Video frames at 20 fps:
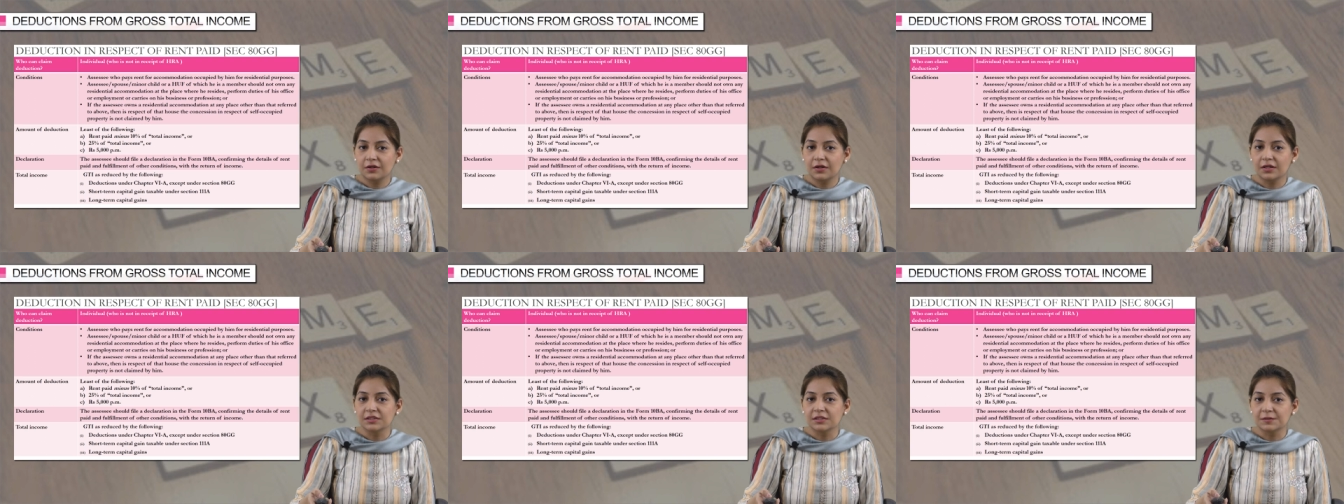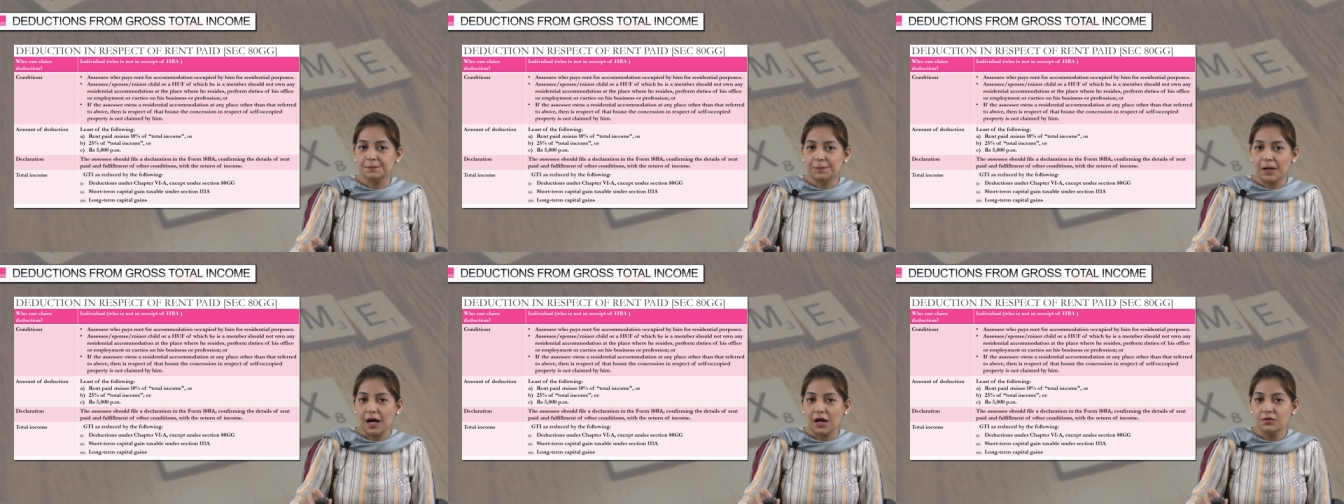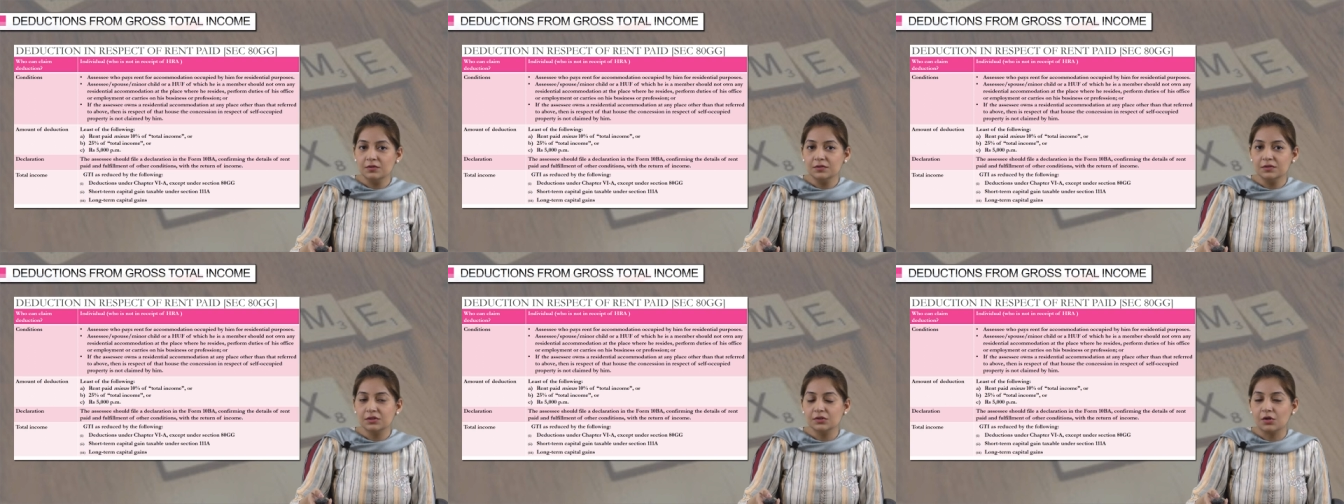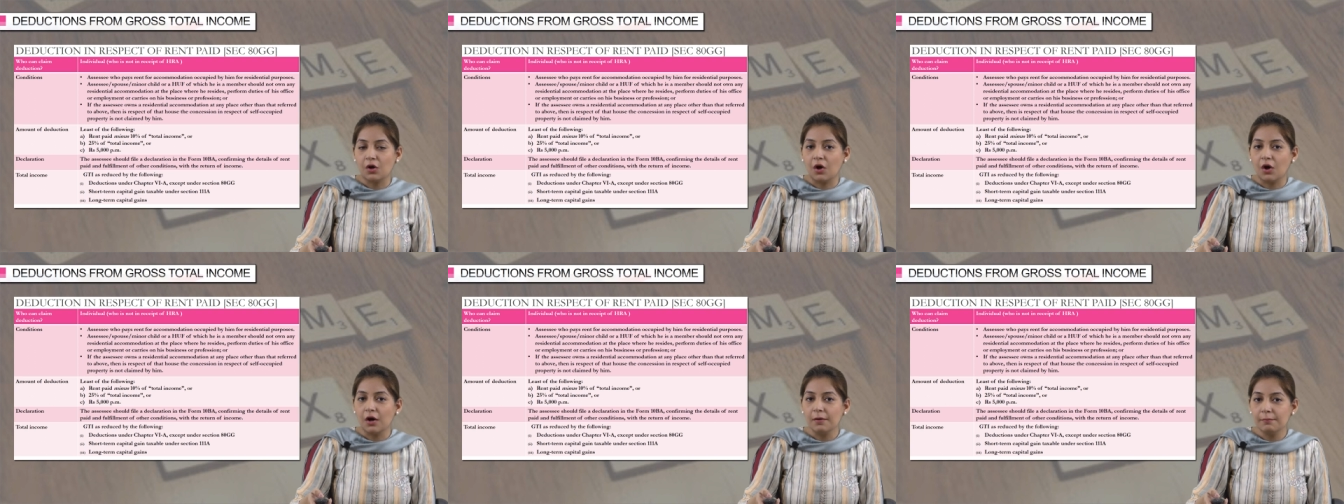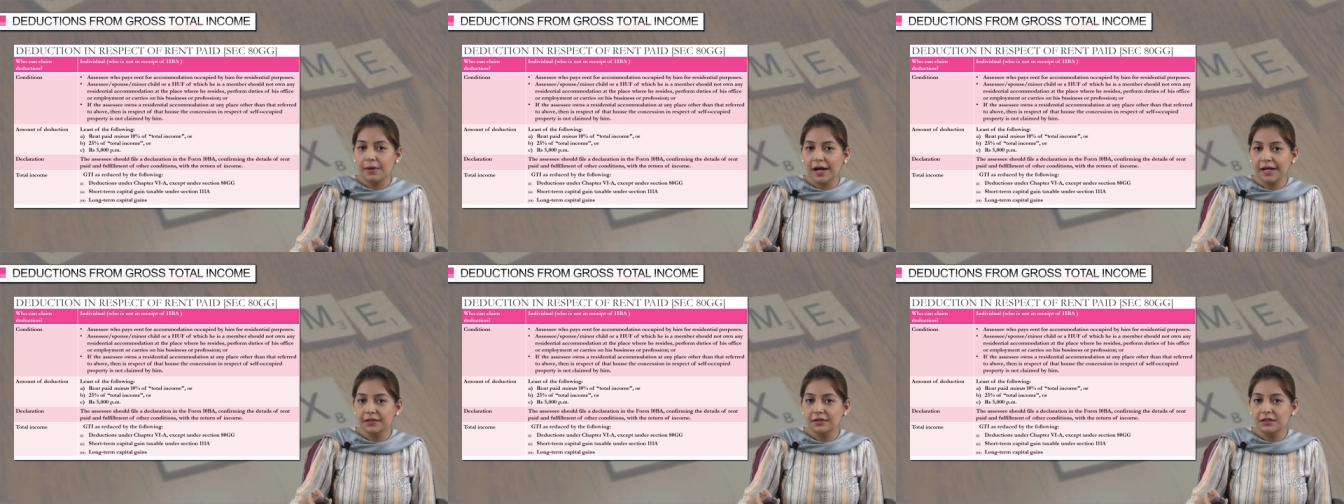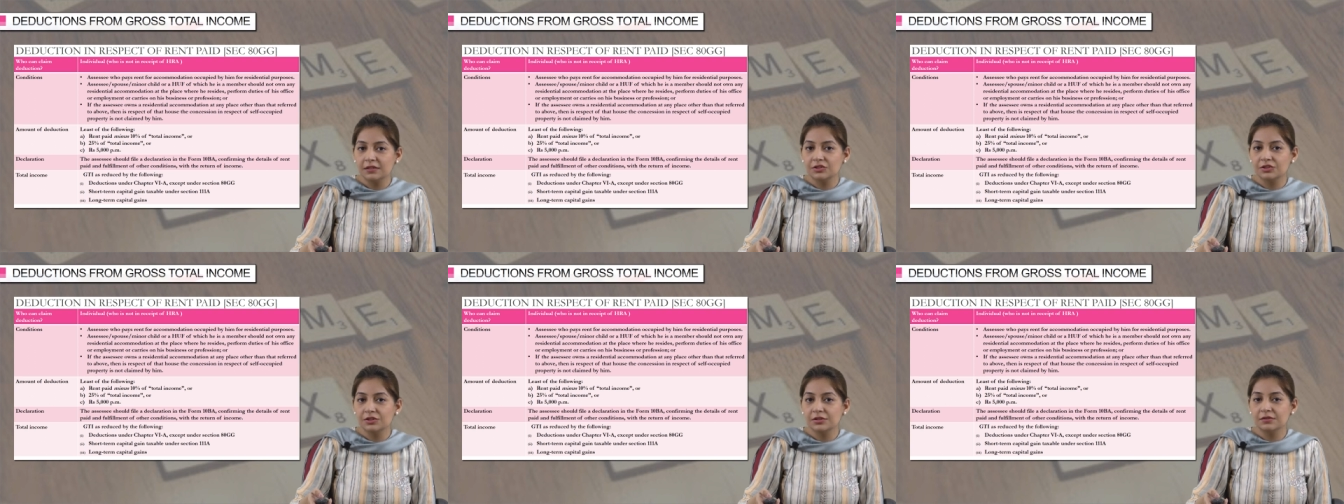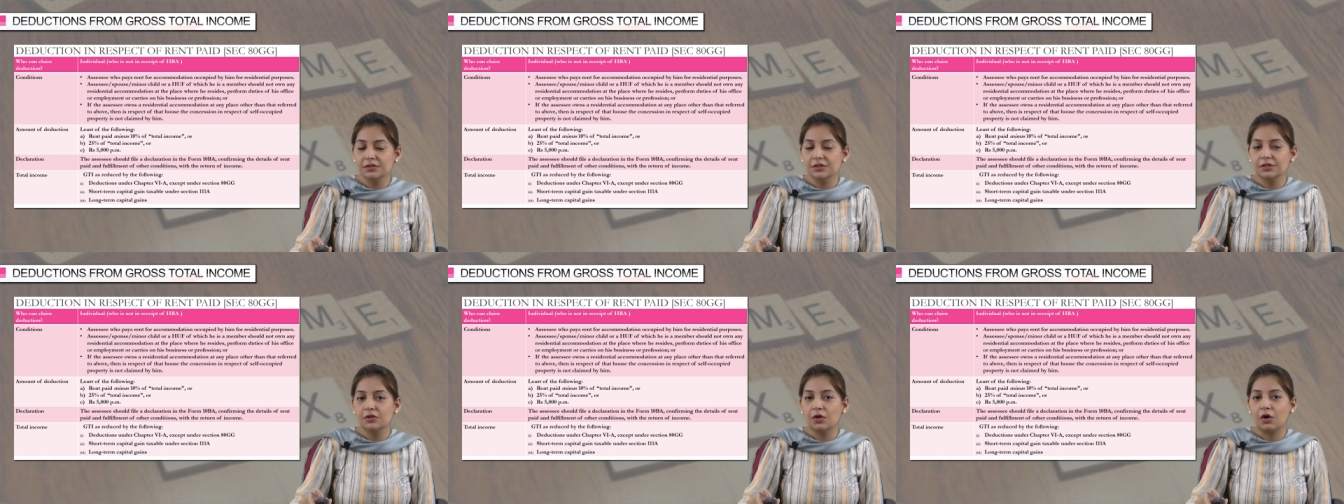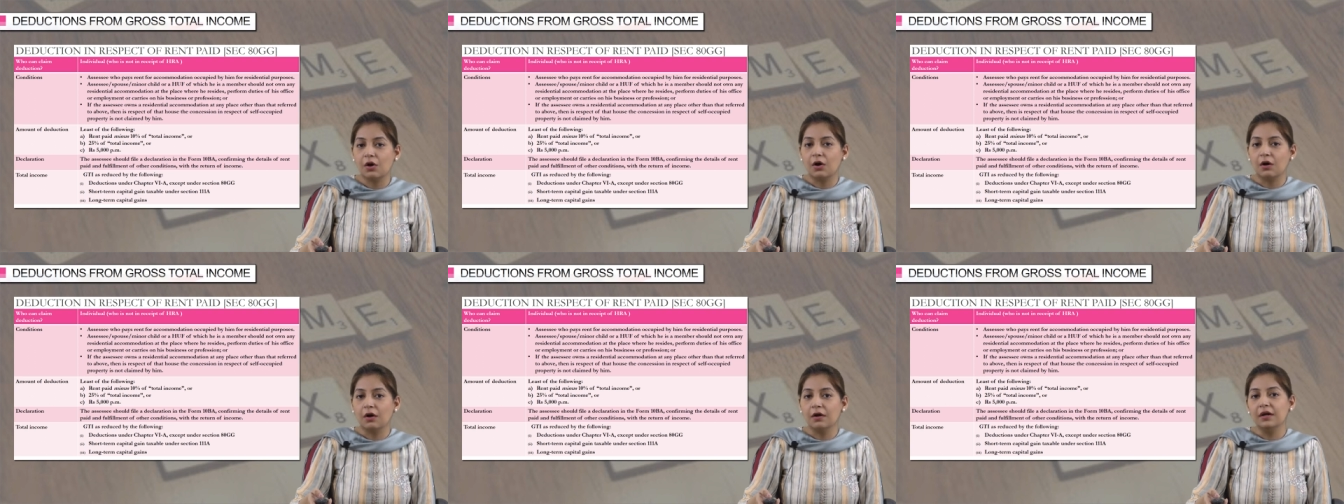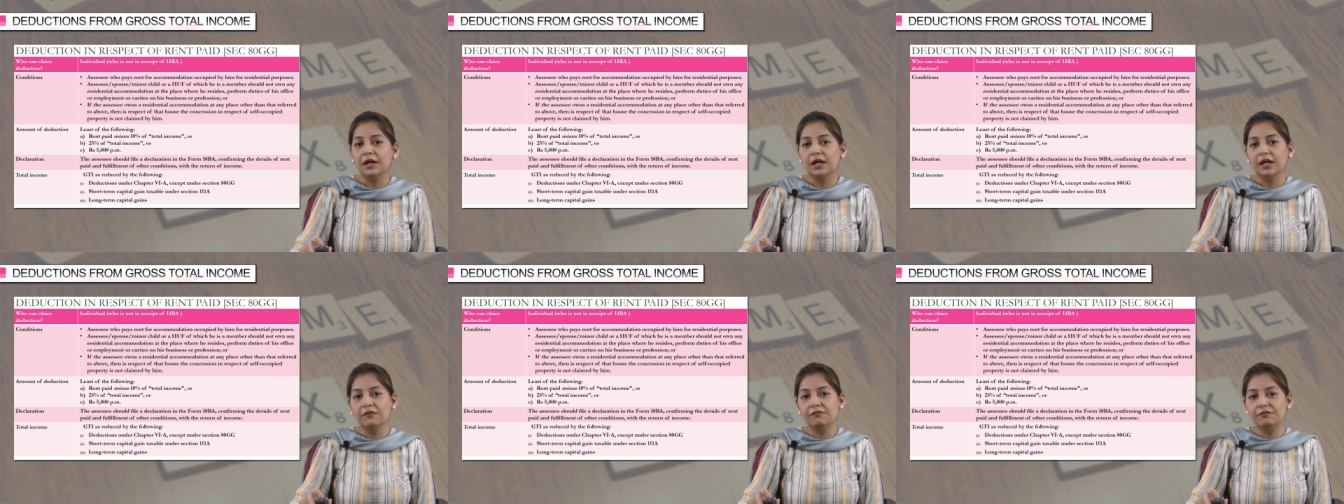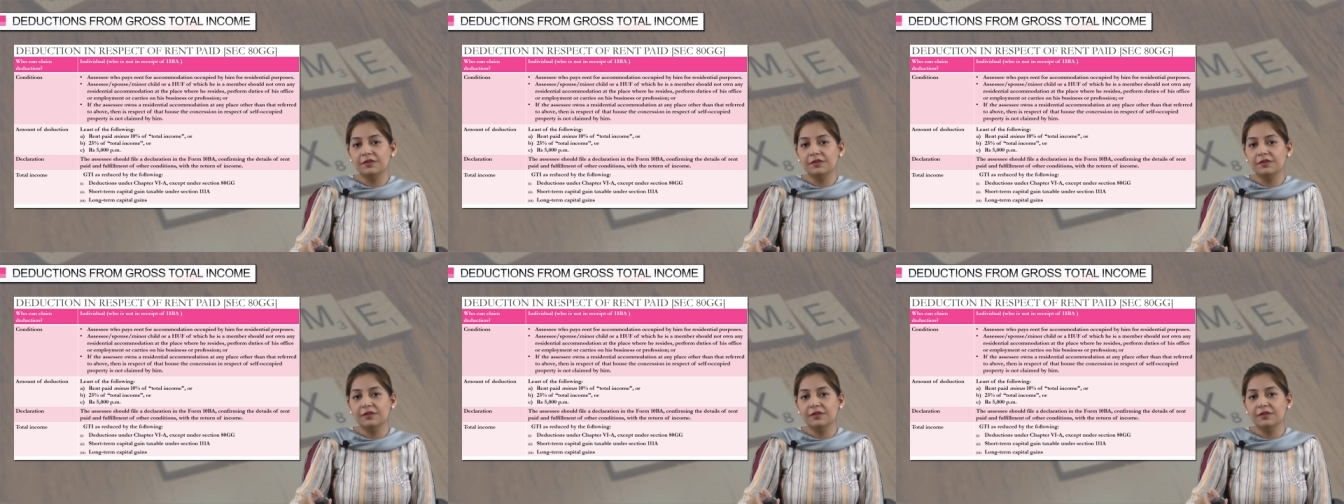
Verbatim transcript: or her spouse or minor children or